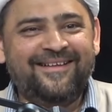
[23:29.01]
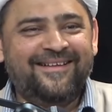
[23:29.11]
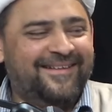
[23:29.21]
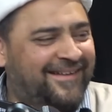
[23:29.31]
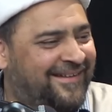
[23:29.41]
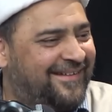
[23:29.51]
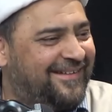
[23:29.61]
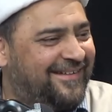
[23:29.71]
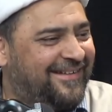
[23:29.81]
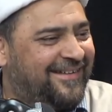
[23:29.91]

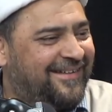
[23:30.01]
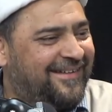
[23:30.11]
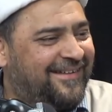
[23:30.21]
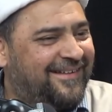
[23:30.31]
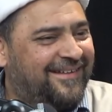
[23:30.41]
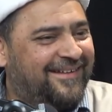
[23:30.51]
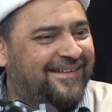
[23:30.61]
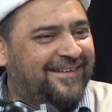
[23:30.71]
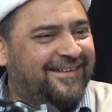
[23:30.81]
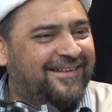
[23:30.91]

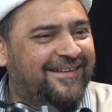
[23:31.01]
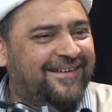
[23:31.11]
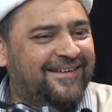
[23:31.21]
(no one is talking)